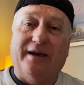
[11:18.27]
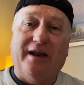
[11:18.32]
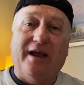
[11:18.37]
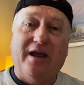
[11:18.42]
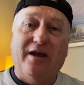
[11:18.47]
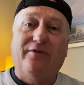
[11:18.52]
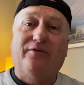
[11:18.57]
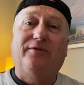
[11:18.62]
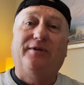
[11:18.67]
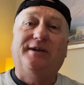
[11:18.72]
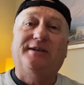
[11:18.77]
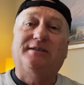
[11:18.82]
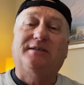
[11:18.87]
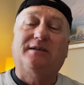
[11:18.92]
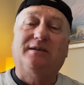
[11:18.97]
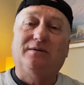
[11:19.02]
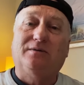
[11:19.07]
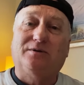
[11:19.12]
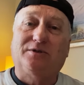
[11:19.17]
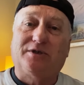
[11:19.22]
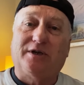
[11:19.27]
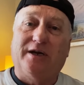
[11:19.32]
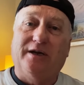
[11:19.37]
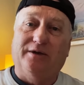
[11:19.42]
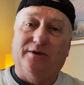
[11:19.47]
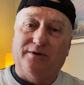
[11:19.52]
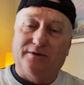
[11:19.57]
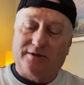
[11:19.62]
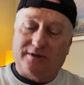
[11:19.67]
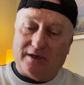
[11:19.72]
Every single
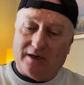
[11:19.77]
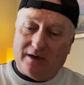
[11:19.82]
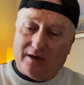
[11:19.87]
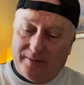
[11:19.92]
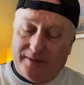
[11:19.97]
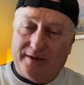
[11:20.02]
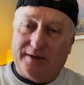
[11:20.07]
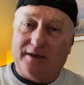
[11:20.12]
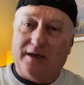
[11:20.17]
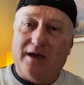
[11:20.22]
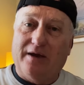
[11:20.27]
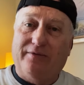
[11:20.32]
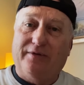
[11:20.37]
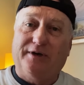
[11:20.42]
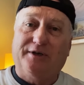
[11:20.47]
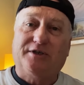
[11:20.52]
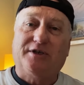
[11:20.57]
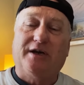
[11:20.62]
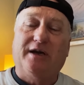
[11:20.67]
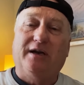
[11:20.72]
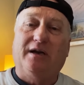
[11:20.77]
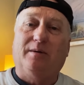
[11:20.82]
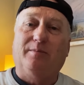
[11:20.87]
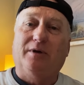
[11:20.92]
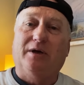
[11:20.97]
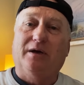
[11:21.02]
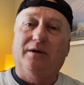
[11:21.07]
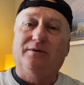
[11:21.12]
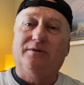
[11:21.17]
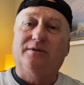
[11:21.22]
trade, you say, every trade I'm
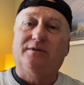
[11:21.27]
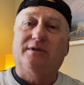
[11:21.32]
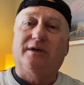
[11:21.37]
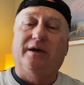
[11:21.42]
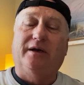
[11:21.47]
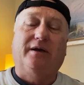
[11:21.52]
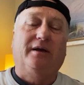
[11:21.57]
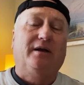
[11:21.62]
going to take